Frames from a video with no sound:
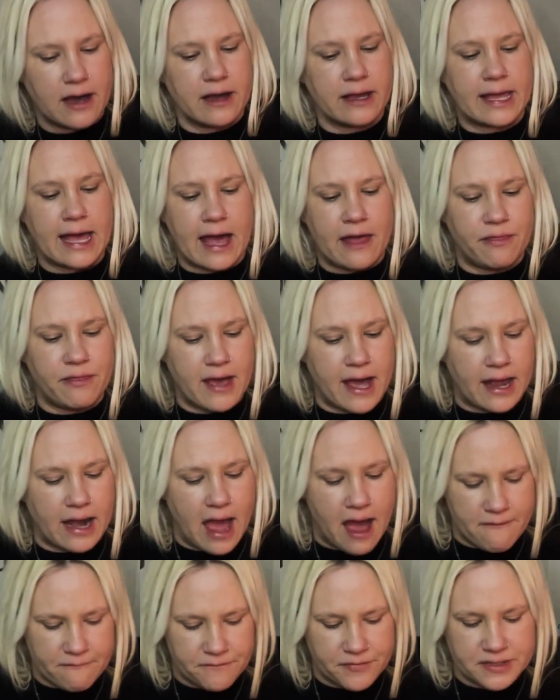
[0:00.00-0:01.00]
again,
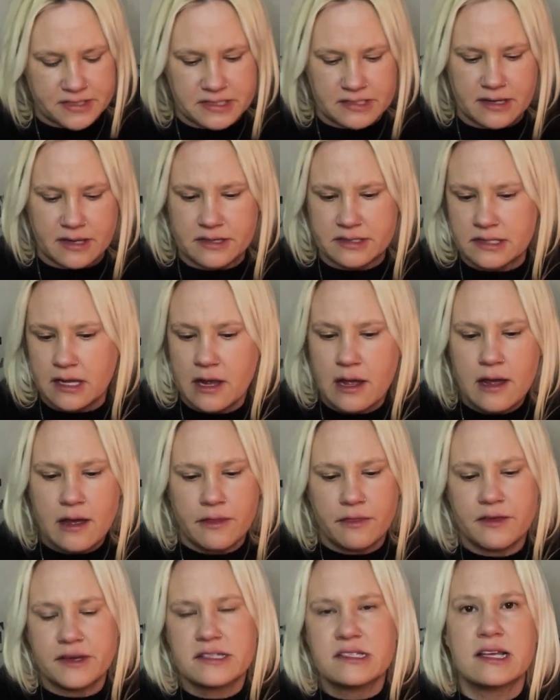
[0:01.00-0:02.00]
that emphasis.
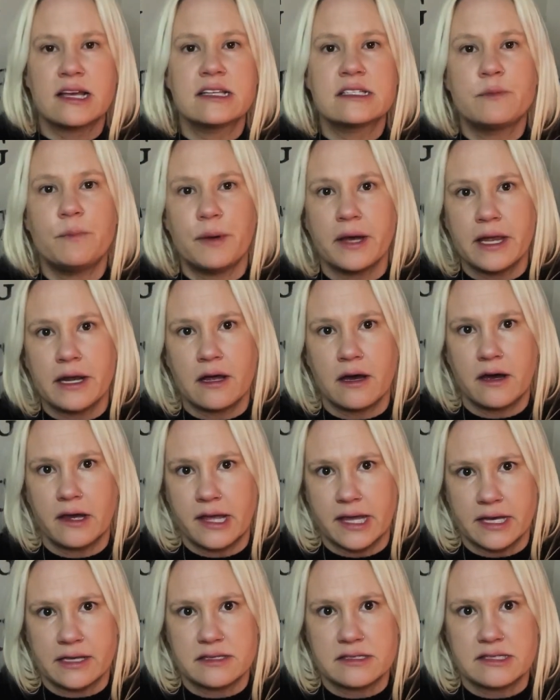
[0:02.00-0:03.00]
This has been a
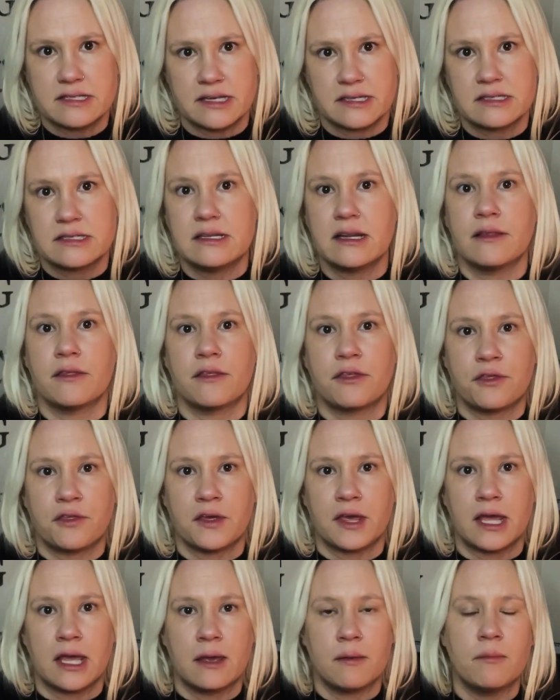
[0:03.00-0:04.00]
consistent
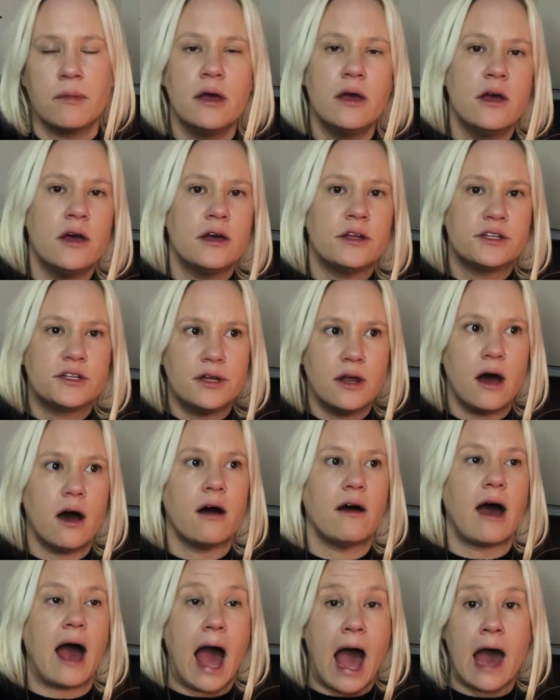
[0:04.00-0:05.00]
theme.
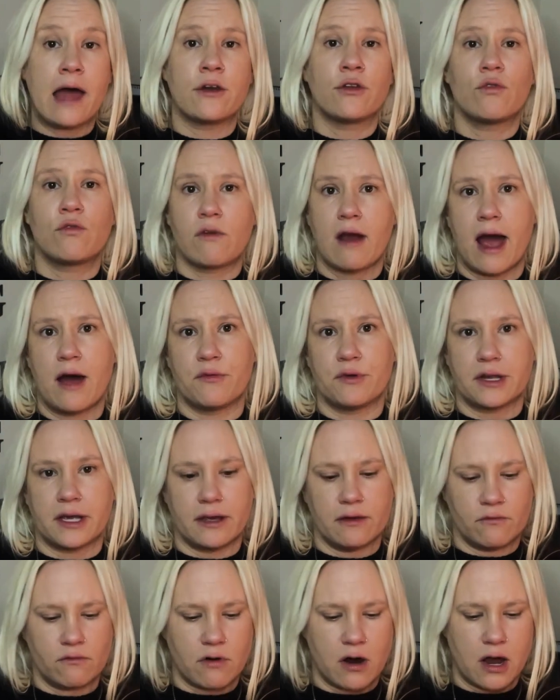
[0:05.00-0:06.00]
On
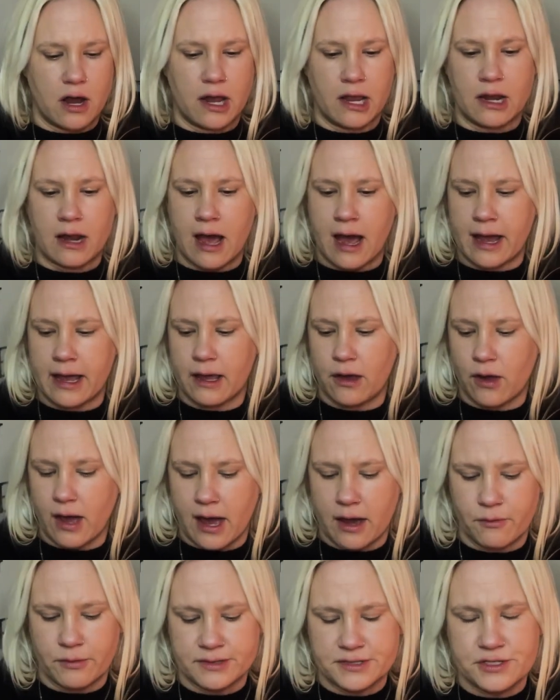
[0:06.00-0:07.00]
grounding, right?
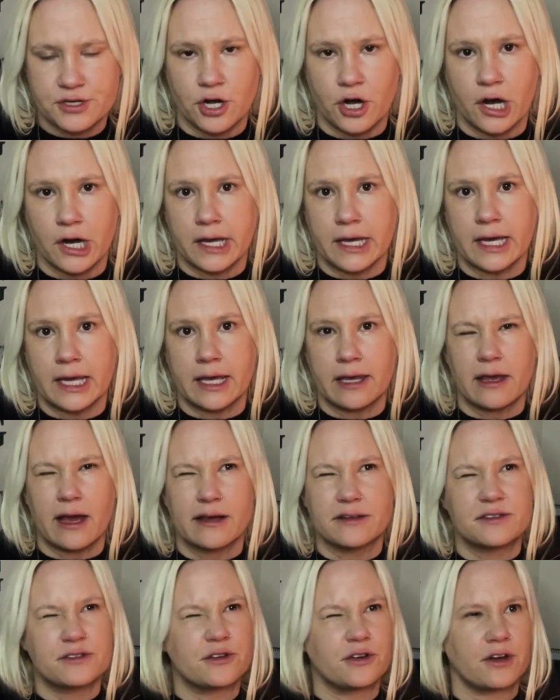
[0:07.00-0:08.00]
I was talking
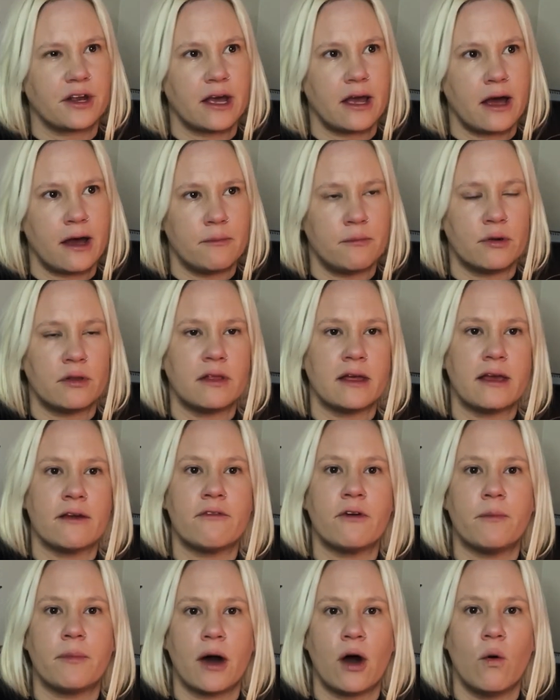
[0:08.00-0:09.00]
yesterday, I
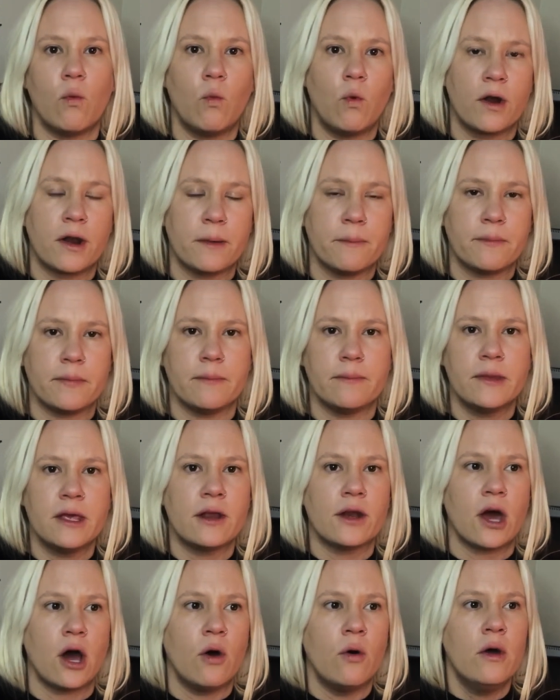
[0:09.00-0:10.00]
believe, about what it,
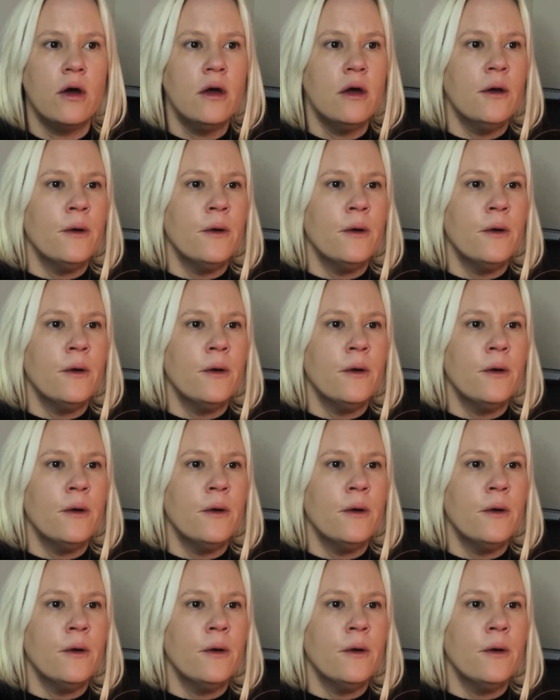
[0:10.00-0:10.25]
you know,